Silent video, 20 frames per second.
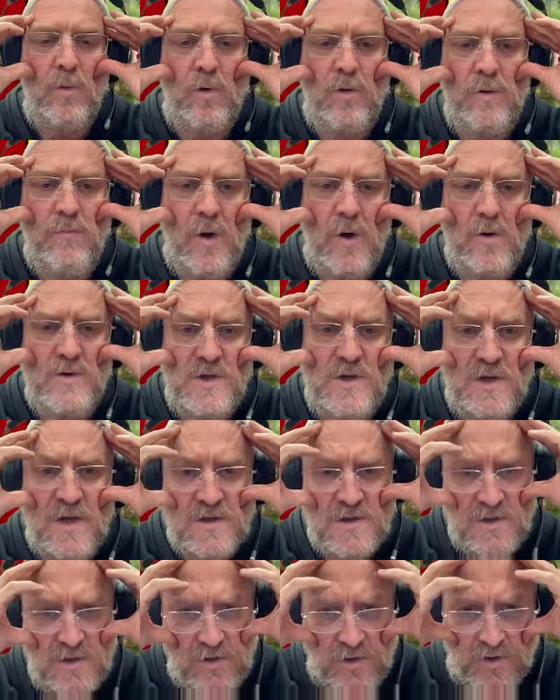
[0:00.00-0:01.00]
emoji
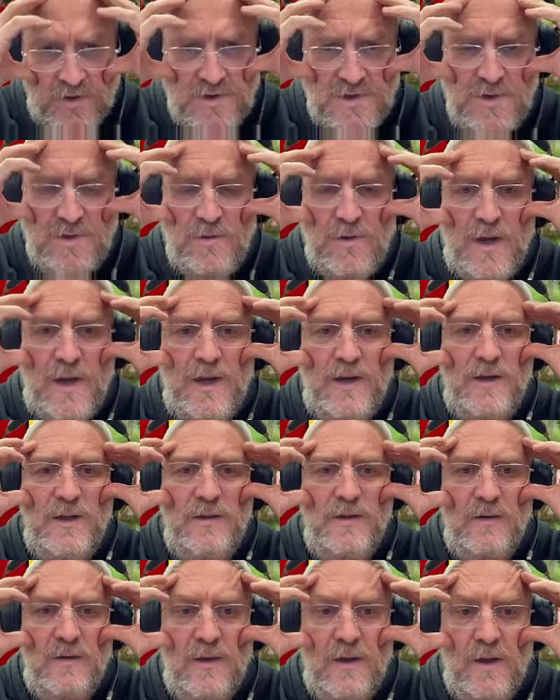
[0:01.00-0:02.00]
doesn't cost you
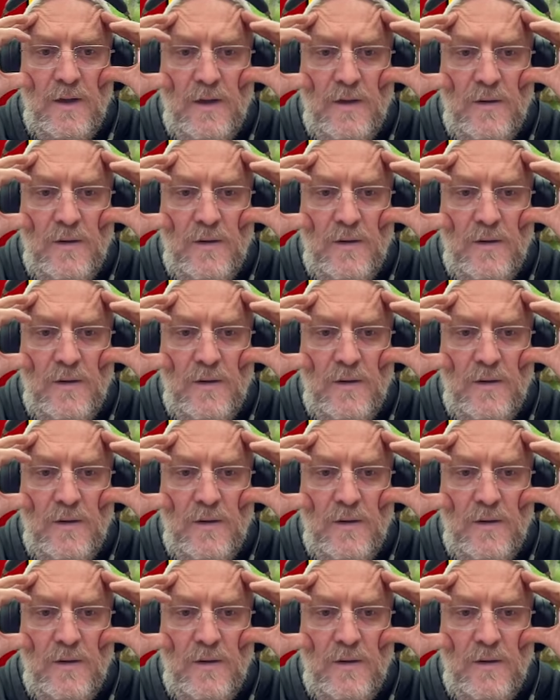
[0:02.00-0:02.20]
anything.